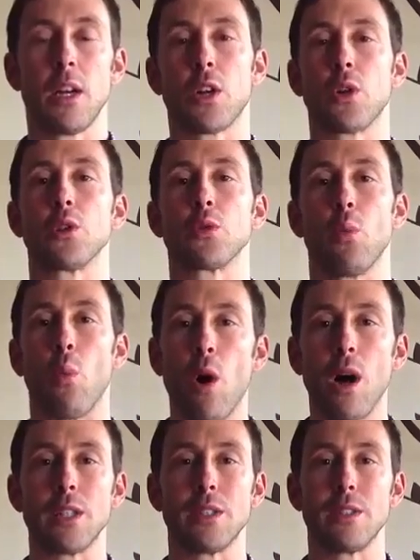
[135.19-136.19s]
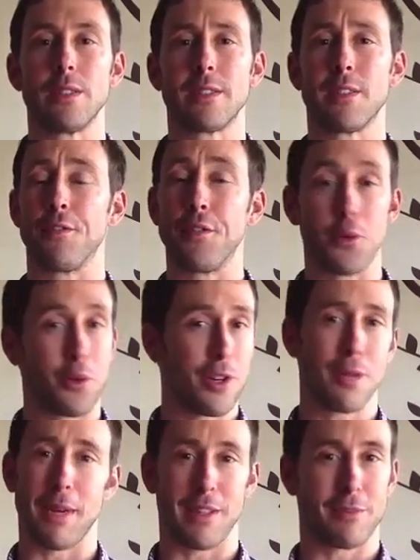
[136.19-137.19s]
Girls want to feel good
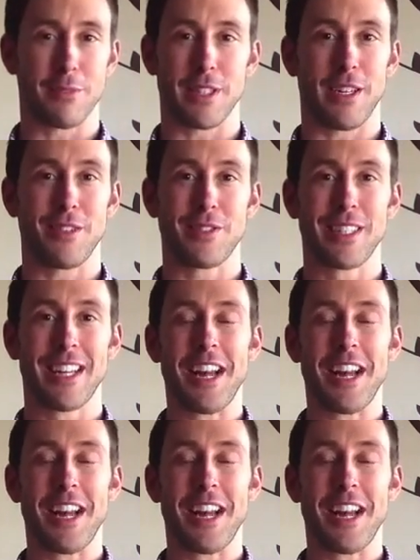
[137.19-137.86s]
about themselves.